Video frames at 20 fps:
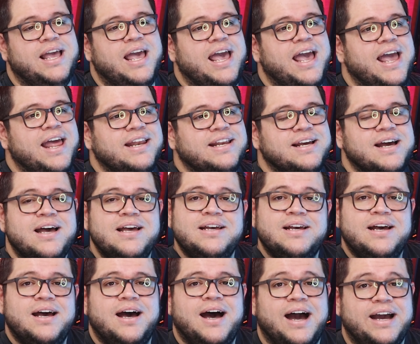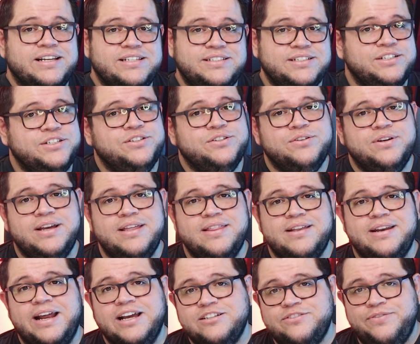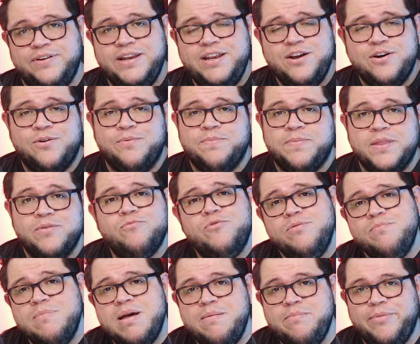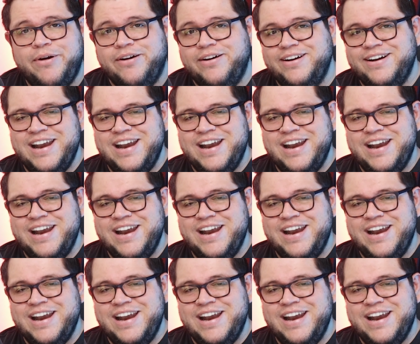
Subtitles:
and I see you in the next video. Remember,